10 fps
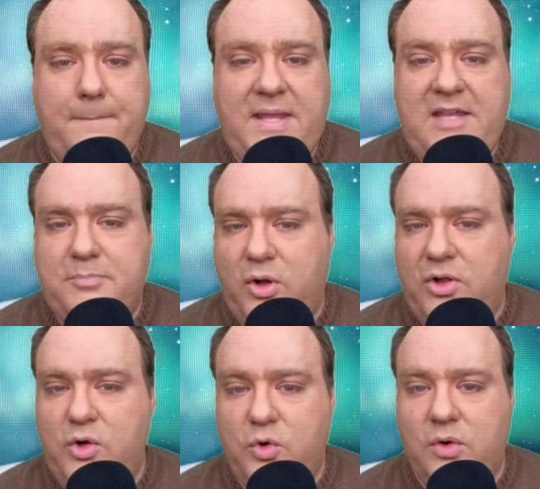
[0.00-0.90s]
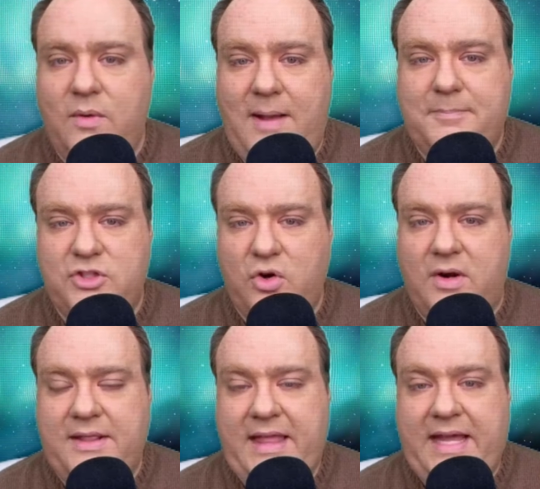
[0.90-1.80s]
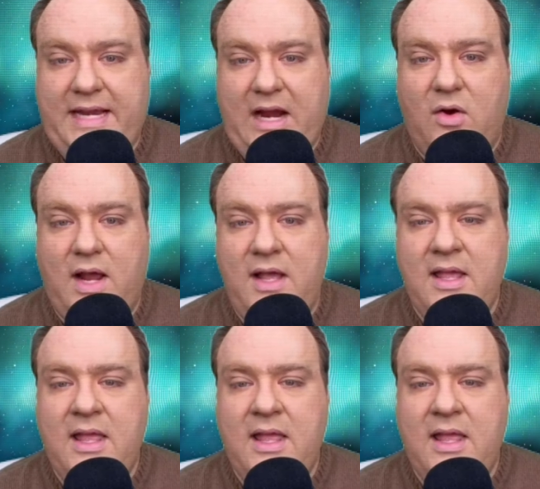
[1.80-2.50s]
people who grew up during that era